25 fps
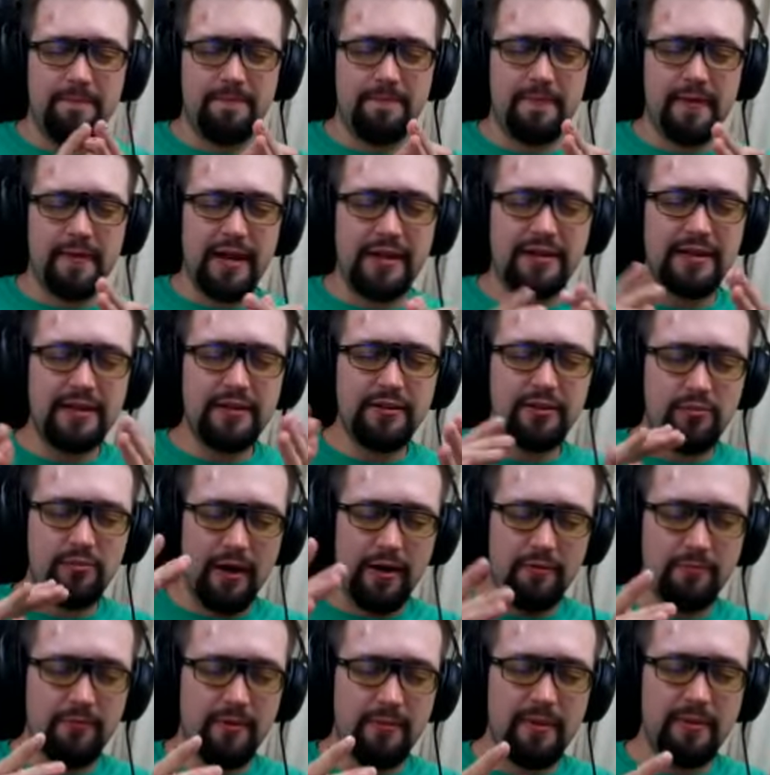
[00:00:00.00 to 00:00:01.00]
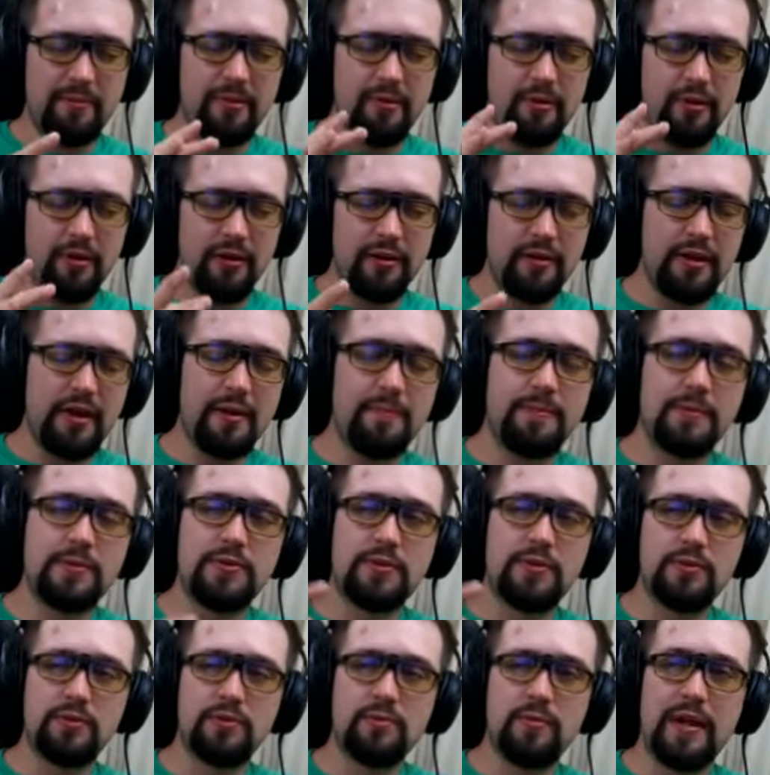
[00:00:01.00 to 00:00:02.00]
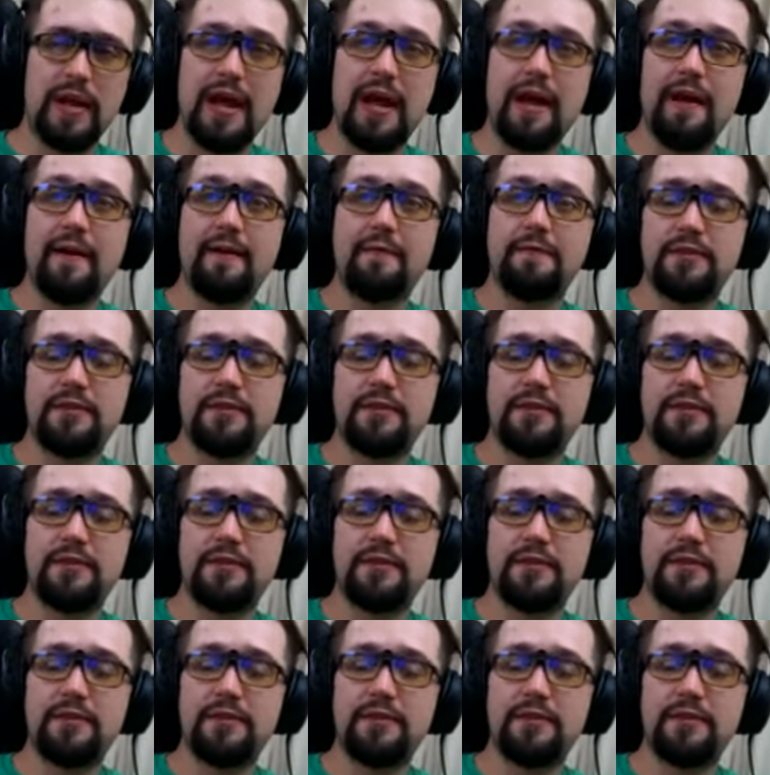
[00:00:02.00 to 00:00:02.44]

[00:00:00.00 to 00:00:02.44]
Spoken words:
I didn't quite remember all the episodes we have,